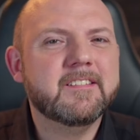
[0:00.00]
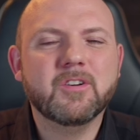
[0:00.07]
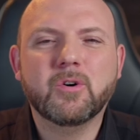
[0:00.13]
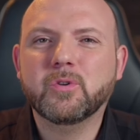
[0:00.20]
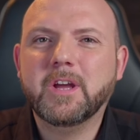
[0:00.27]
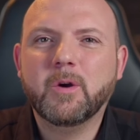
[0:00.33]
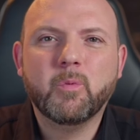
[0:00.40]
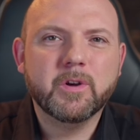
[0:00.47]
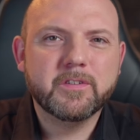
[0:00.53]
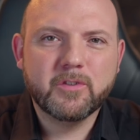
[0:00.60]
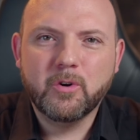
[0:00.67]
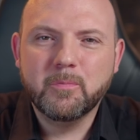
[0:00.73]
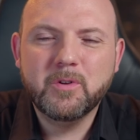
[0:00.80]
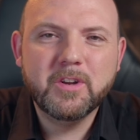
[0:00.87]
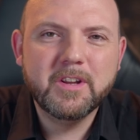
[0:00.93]
So there was
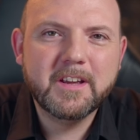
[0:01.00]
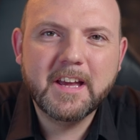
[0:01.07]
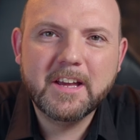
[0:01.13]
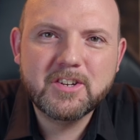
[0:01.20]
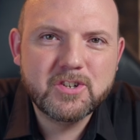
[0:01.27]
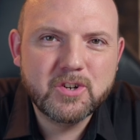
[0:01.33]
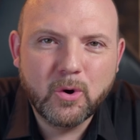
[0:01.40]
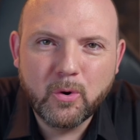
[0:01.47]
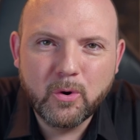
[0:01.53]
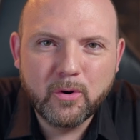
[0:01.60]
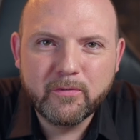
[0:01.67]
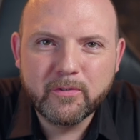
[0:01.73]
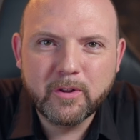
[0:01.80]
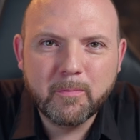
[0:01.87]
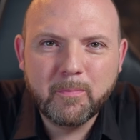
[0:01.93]
communication all
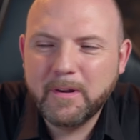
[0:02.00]
over the